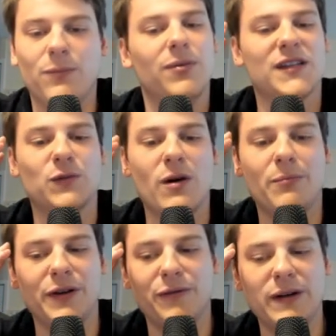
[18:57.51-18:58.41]
plus
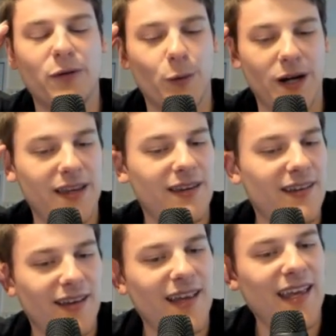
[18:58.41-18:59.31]
1.3 for white,
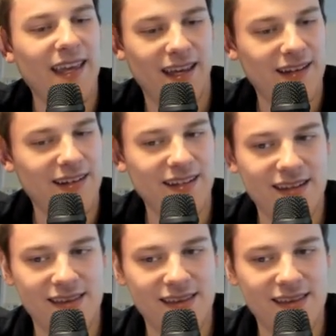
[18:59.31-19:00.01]
and it, it